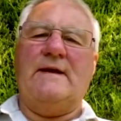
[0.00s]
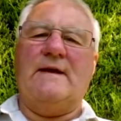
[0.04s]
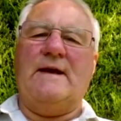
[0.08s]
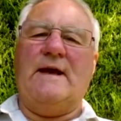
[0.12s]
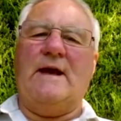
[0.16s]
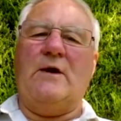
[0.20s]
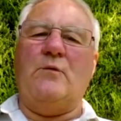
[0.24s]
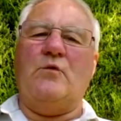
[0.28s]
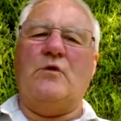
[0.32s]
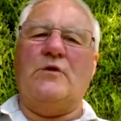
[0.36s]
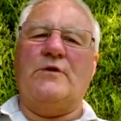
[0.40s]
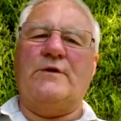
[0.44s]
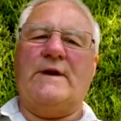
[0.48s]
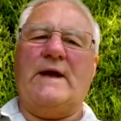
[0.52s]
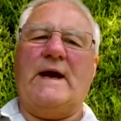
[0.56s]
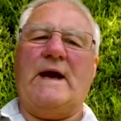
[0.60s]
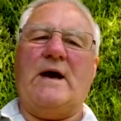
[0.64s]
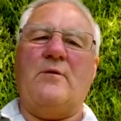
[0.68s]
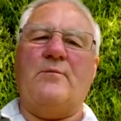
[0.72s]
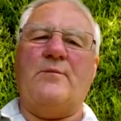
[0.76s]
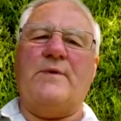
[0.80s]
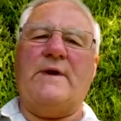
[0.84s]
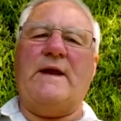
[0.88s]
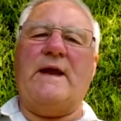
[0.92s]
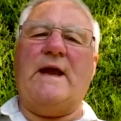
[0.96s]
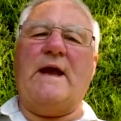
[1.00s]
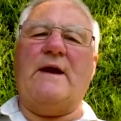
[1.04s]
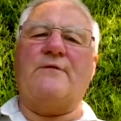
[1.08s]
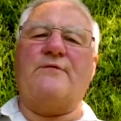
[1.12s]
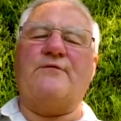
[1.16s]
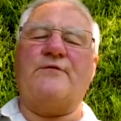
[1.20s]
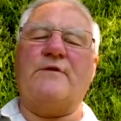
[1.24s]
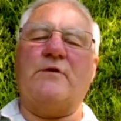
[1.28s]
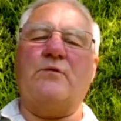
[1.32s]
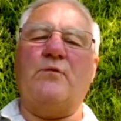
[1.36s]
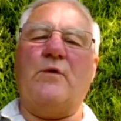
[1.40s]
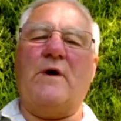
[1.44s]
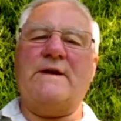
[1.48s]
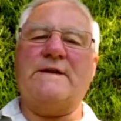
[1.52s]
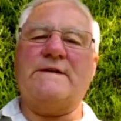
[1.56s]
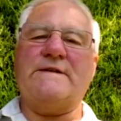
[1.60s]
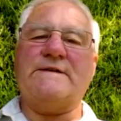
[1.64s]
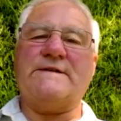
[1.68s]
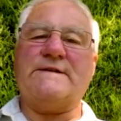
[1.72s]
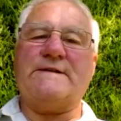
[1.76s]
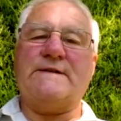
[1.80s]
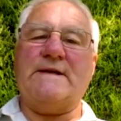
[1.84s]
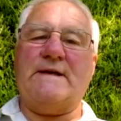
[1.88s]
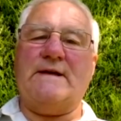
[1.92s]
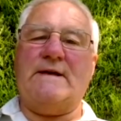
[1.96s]
it will now be every
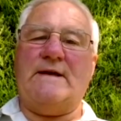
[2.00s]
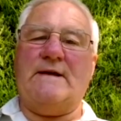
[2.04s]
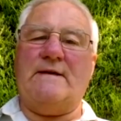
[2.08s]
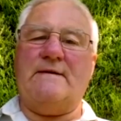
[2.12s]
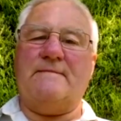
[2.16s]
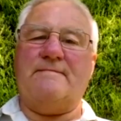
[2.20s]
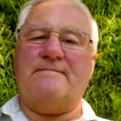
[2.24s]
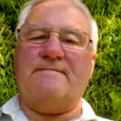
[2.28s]
Wednesday.